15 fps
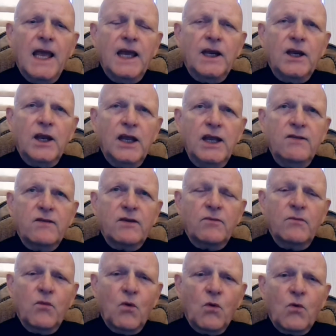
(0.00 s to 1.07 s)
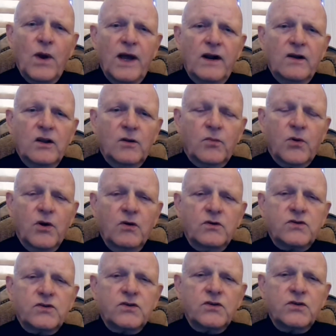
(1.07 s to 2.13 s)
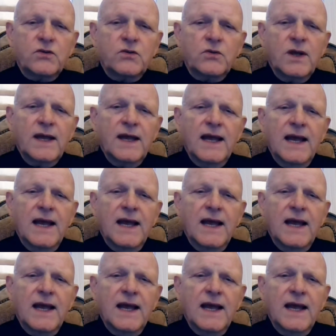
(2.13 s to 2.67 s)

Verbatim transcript: and even more radical approach to